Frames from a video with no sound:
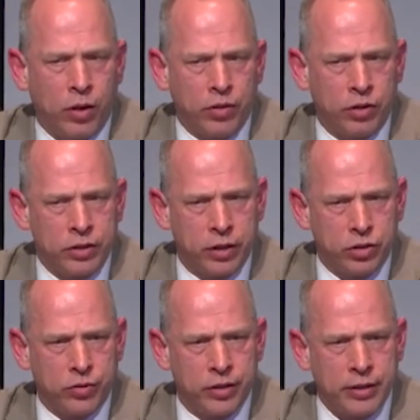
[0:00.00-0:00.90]
while it's a
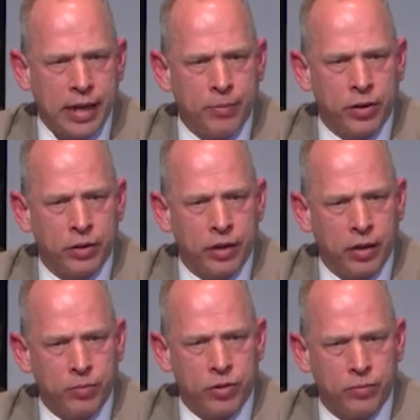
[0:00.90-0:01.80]
touchscreen tablet that
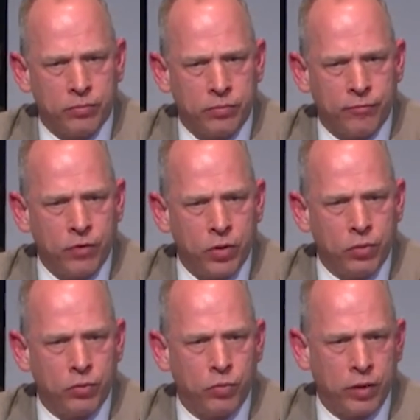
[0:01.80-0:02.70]
helps them
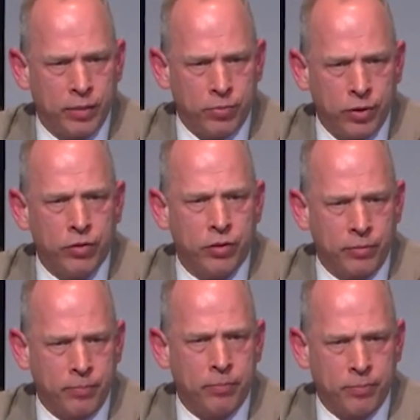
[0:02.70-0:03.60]
vote, it prints
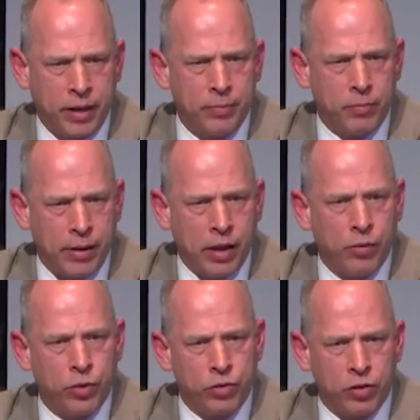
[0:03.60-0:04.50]
a paper
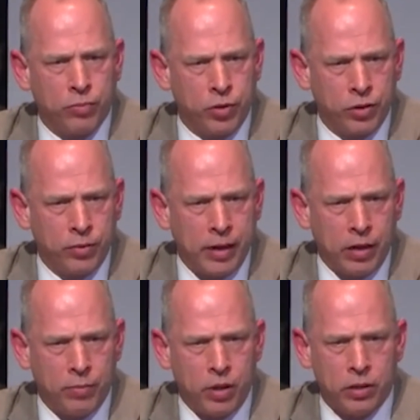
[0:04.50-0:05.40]
ballot which gets put in the
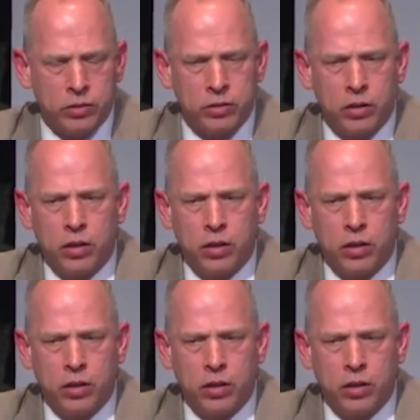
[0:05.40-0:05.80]
ballot box.